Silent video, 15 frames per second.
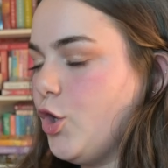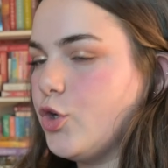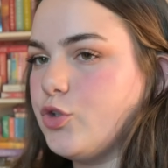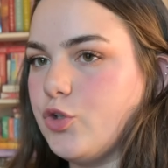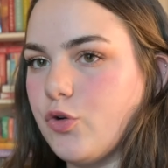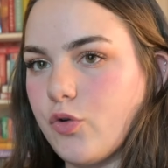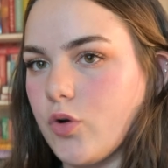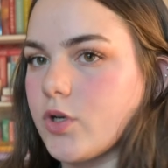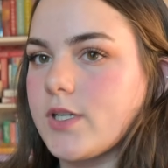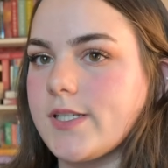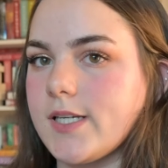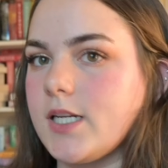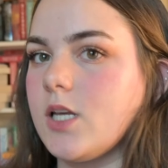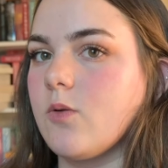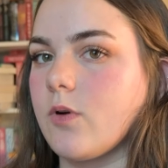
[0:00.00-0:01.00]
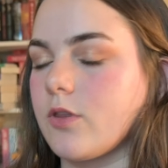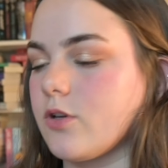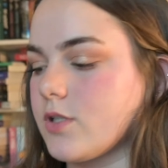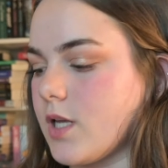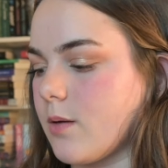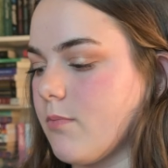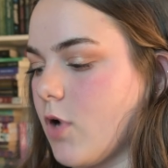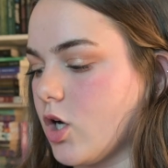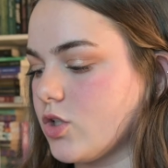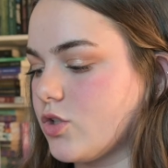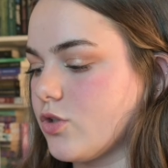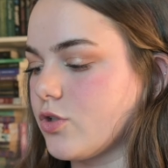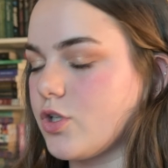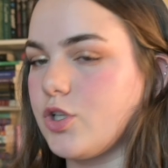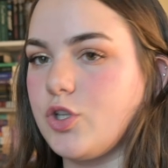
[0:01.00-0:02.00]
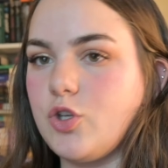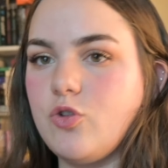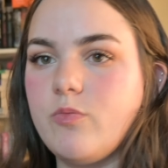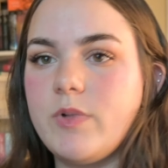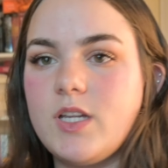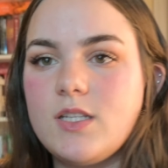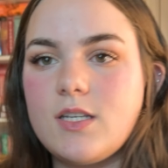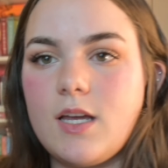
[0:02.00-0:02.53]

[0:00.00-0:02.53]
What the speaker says: New York City where there's like monsters and humans,